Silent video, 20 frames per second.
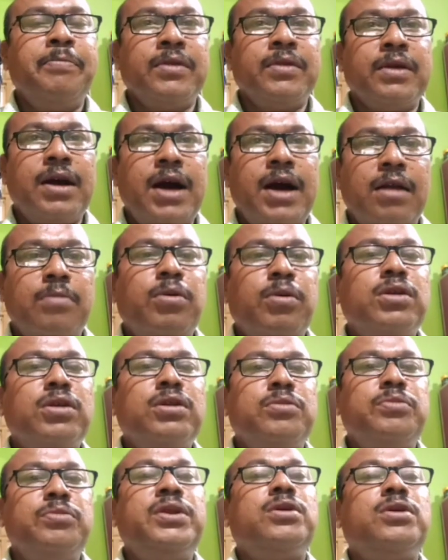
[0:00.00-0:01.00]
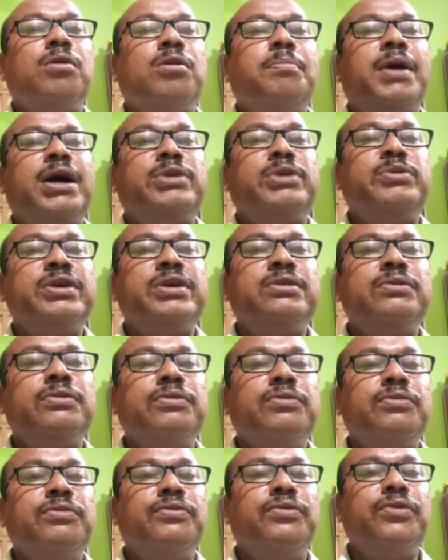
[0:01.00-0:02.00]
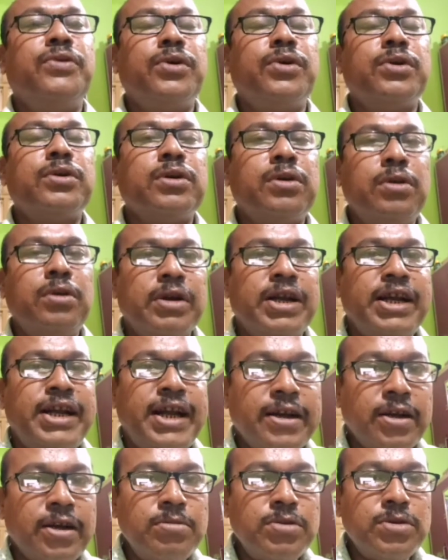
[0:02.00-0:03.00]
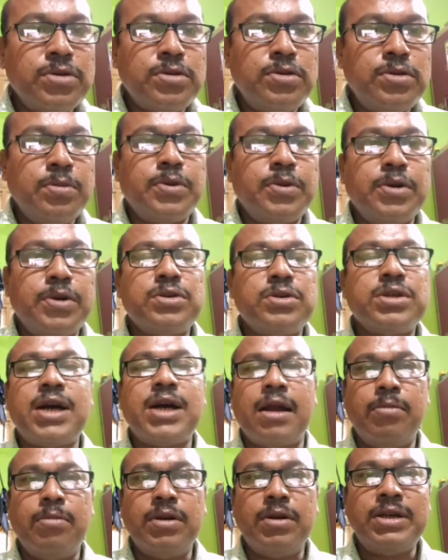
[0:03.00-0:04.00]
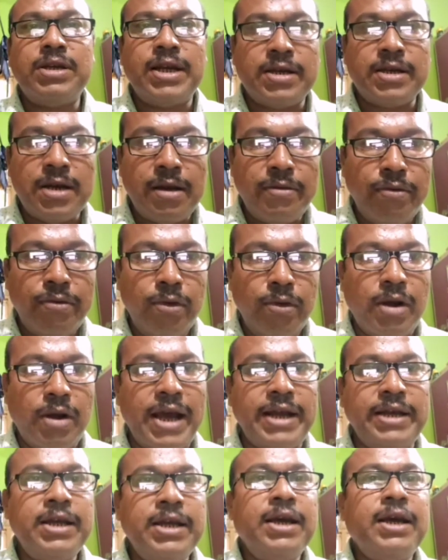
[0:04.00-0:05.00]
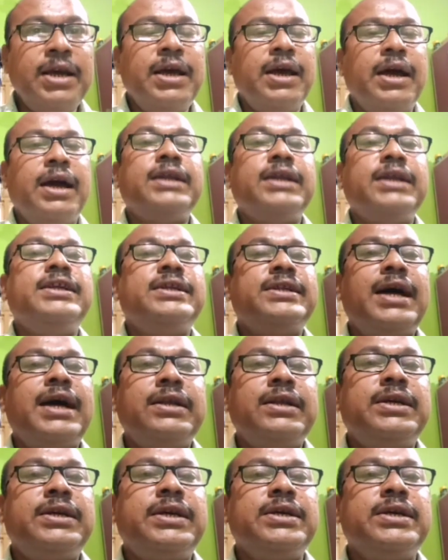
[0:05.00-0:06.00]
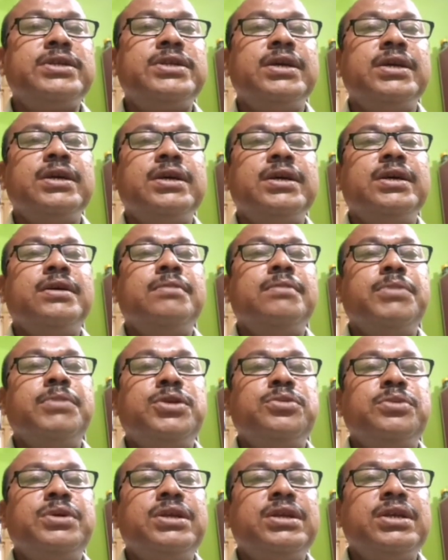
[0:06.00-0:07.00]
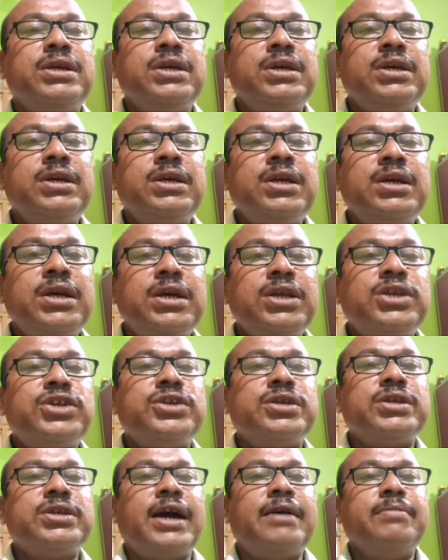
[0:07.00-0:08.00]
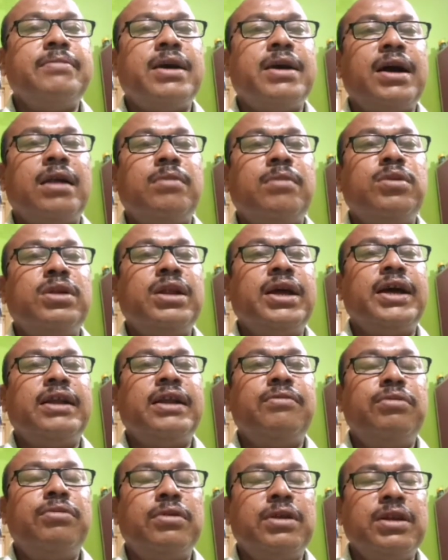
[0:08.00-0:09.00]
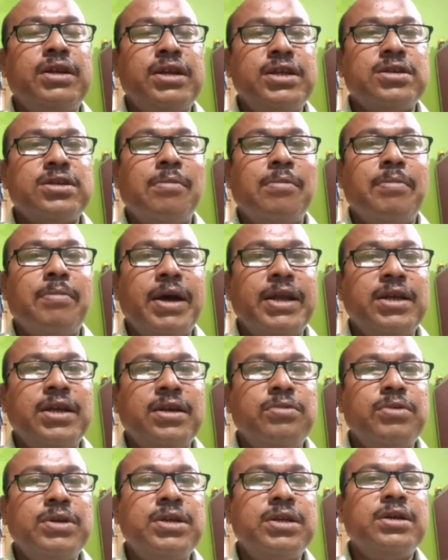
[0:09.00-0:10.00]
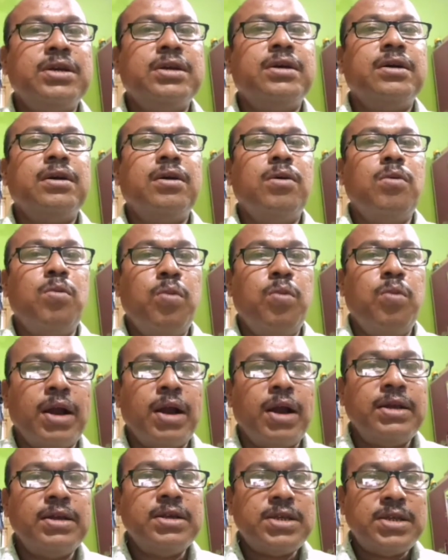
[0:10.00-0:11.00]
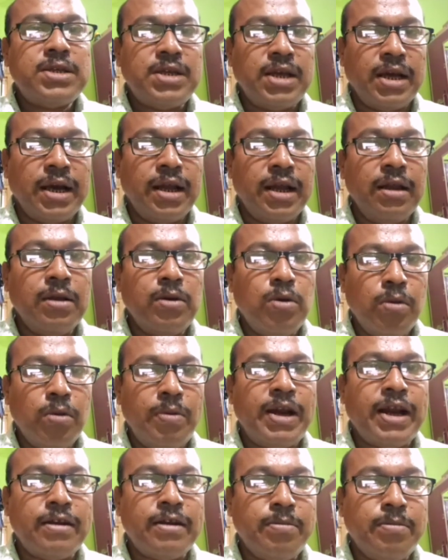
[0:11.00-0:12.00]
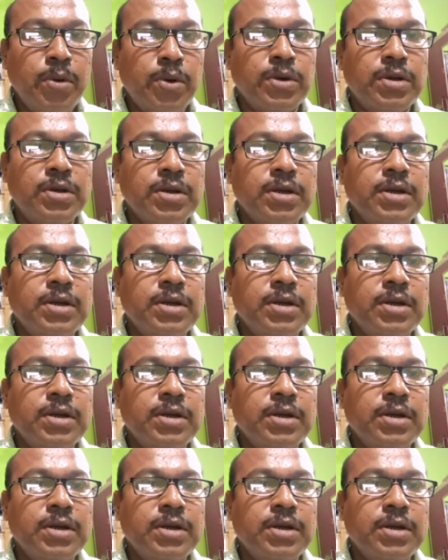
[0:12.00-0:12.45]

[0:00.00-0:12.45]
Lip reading: carbon will combine with 4 chlorine atoms to produce carbon tetrafluoride, and in that case between each time carbon and fluorine is combining with 1 single covalent bond.